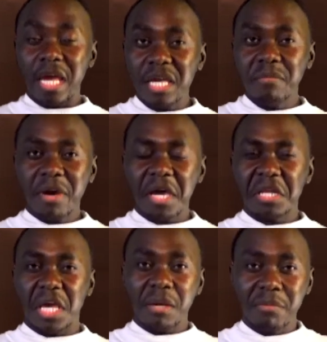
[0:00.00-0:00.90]

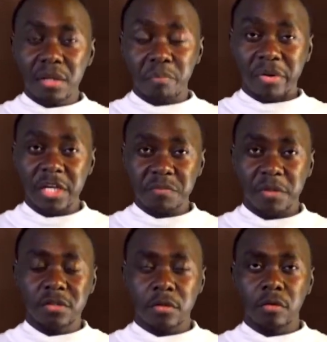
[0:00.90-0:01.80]
Amen, Amen, praise
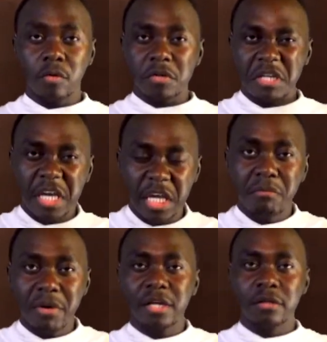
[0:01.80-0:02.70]
be to the Lord,
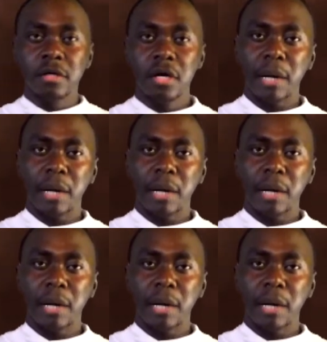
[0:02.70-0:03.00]
Amen.